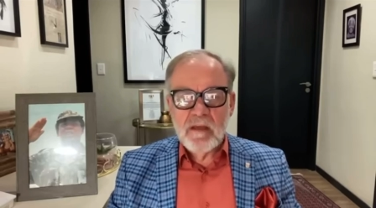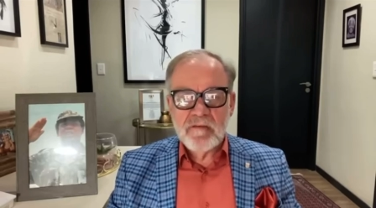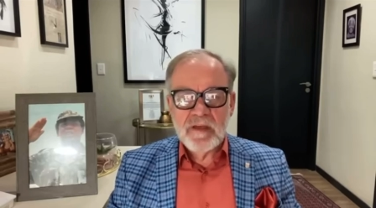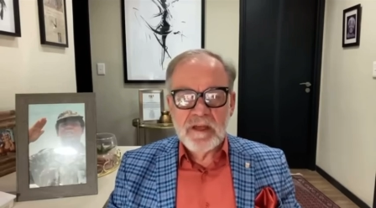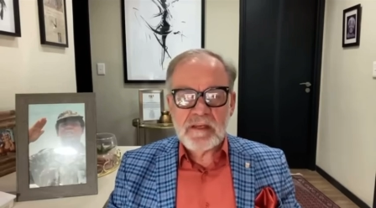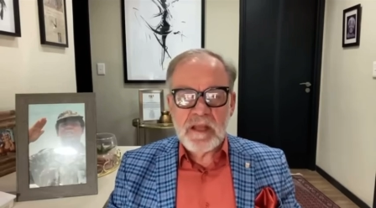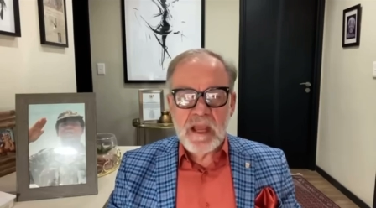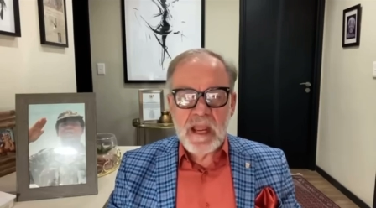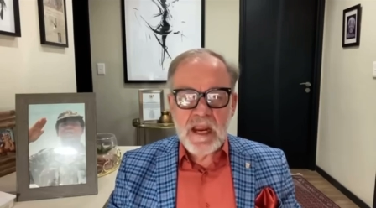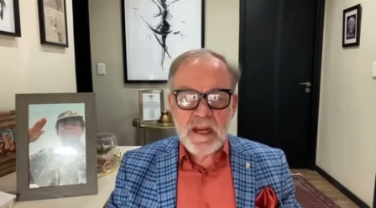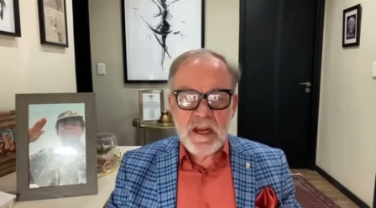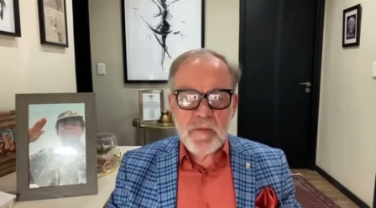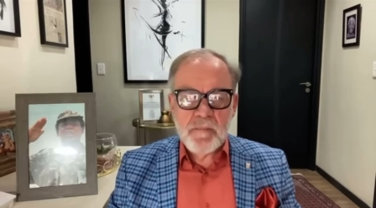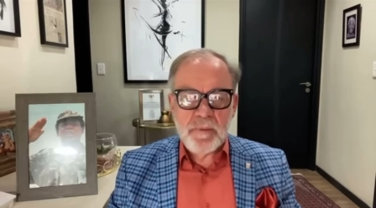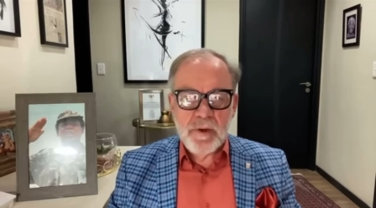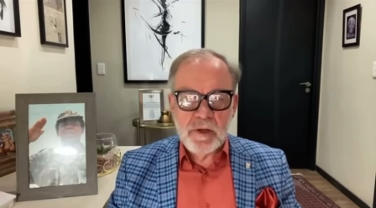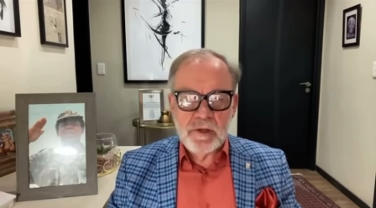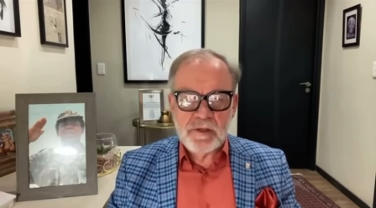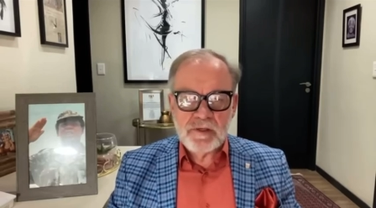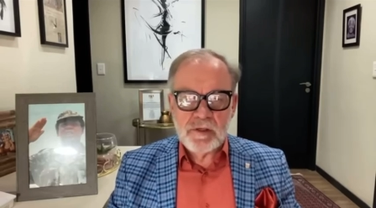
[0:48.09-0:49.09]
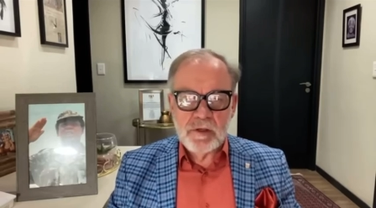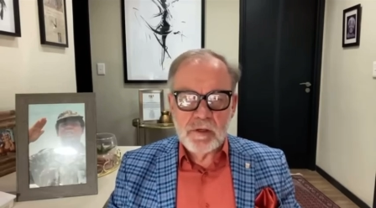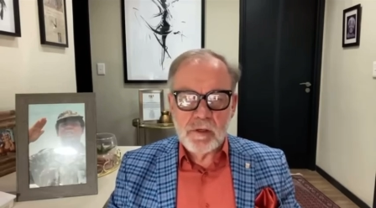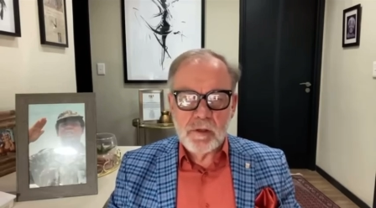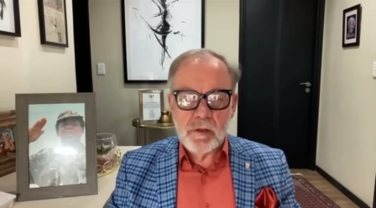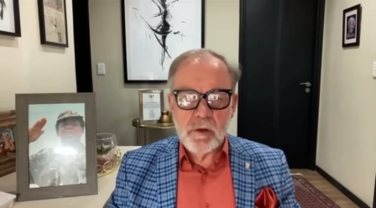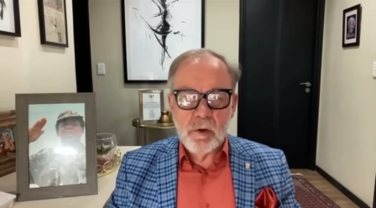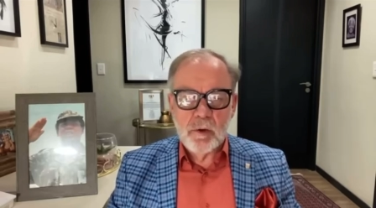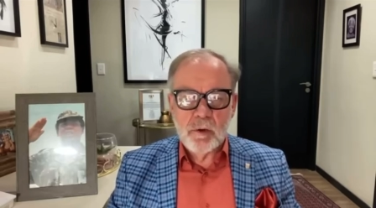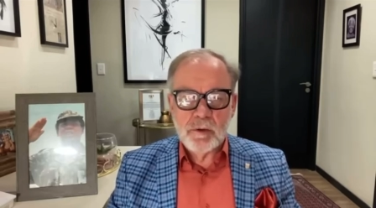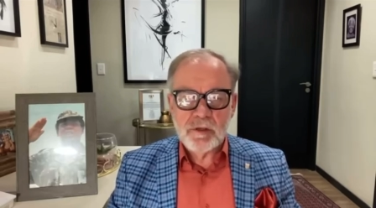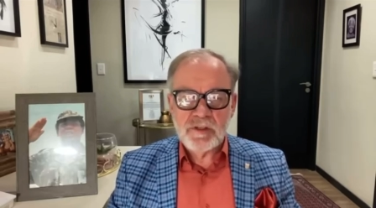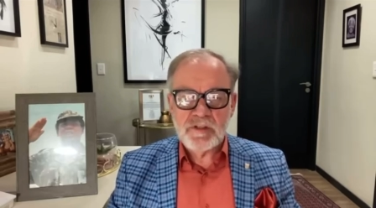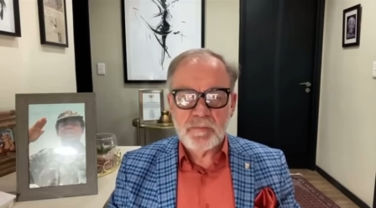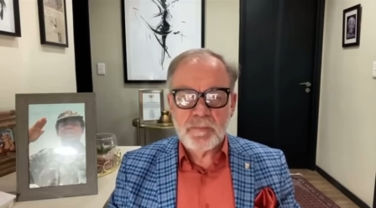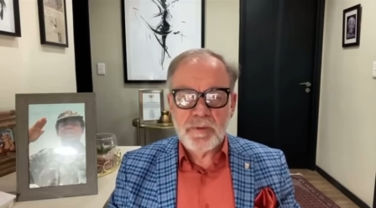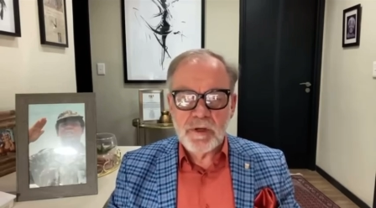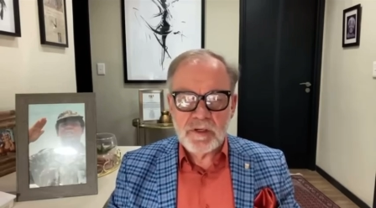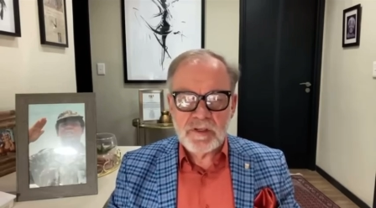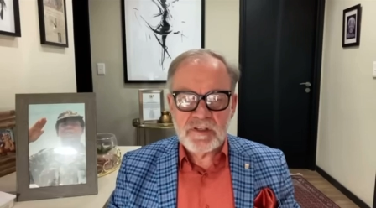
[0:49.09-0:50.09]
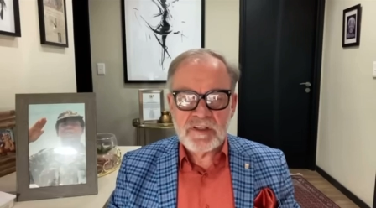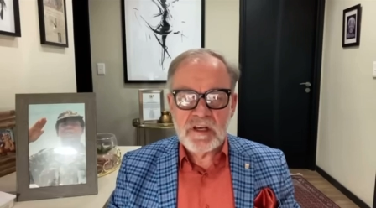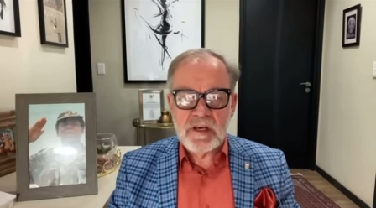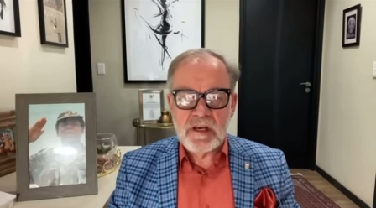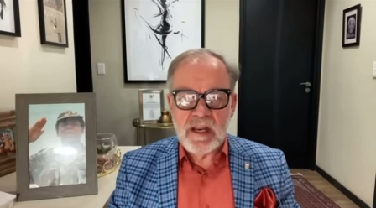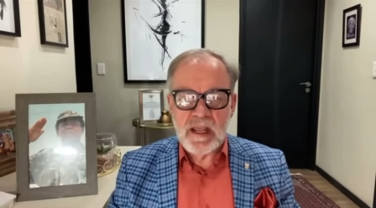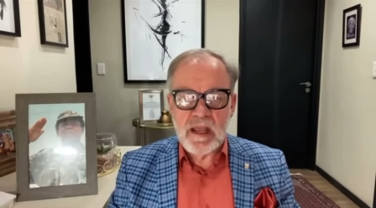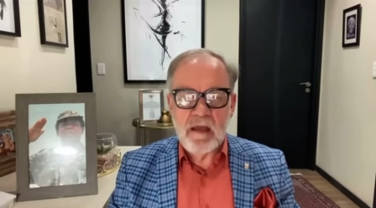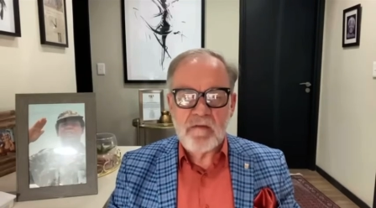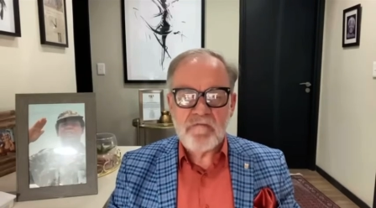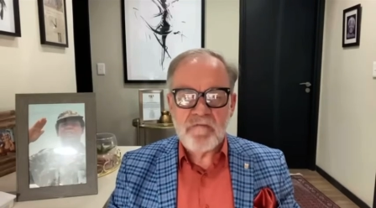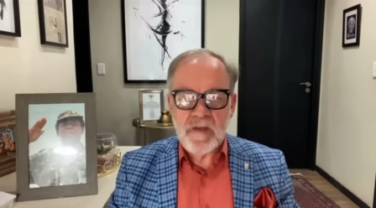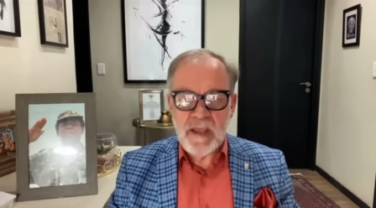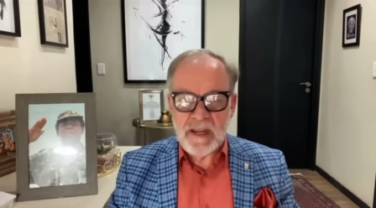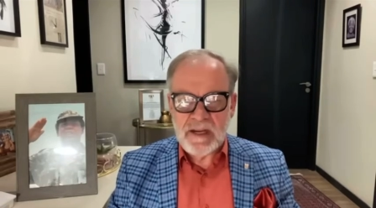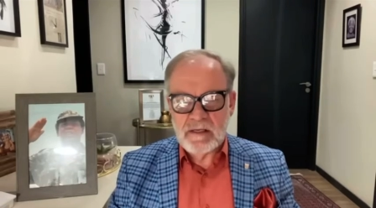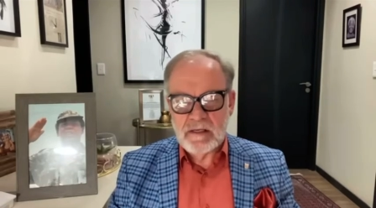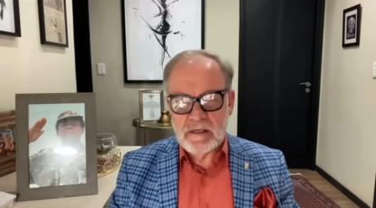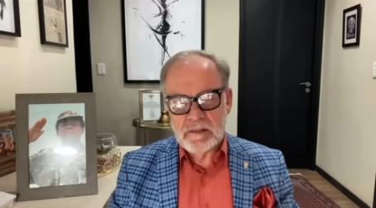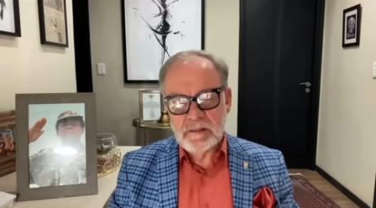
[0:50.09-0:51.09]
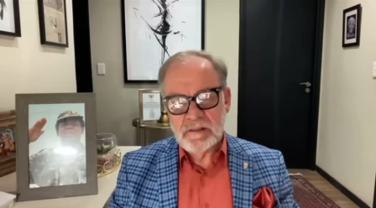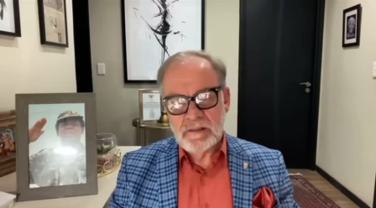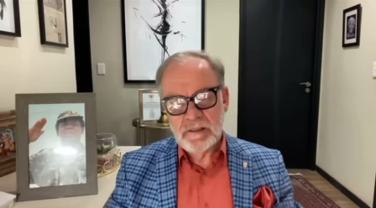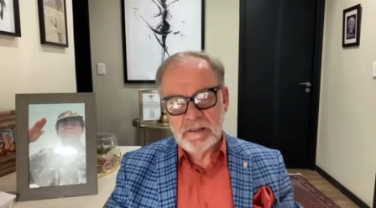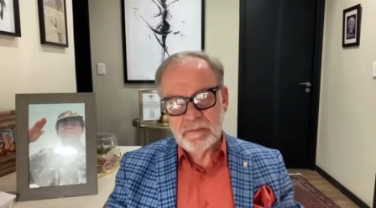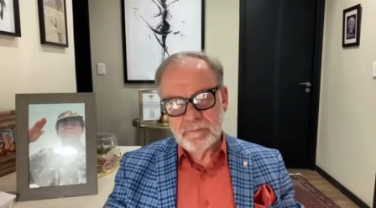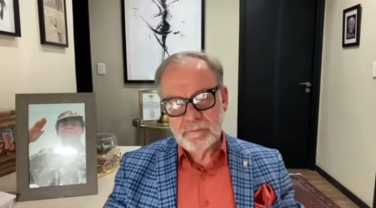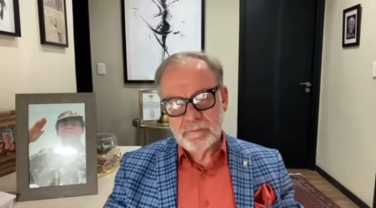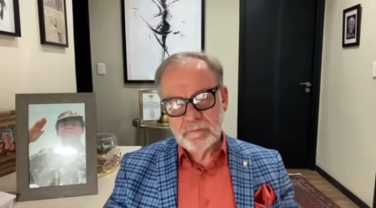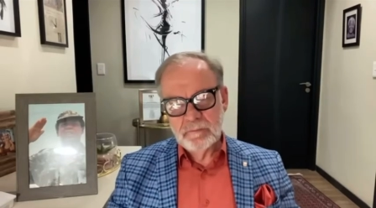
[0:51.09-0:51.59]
that any person who is personally affected,